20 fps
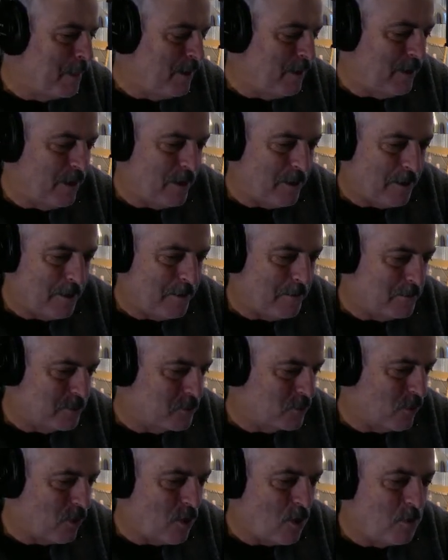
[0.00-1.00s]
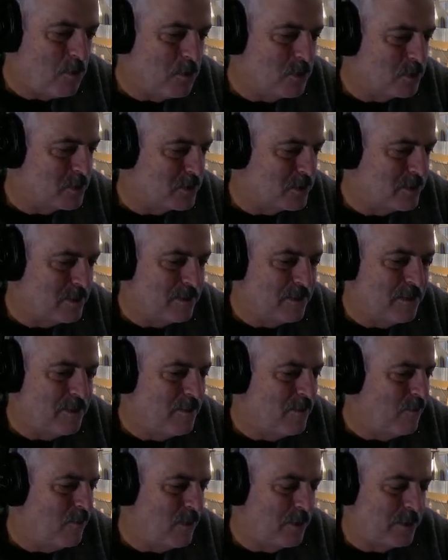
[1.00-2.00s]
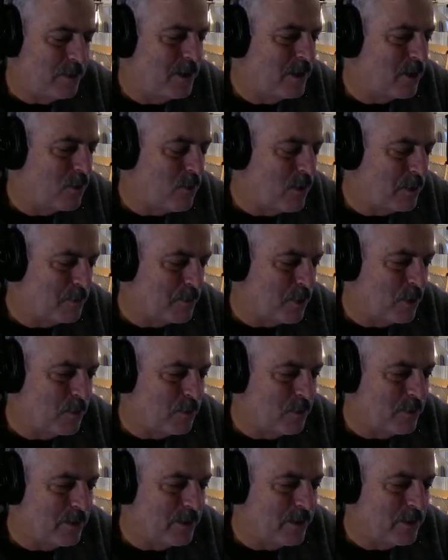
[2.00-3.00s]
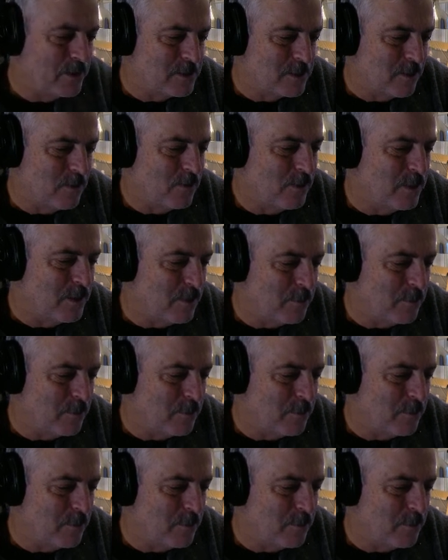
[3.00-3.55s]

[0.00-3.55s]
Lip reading: so almost, well, they're not quite purple there, so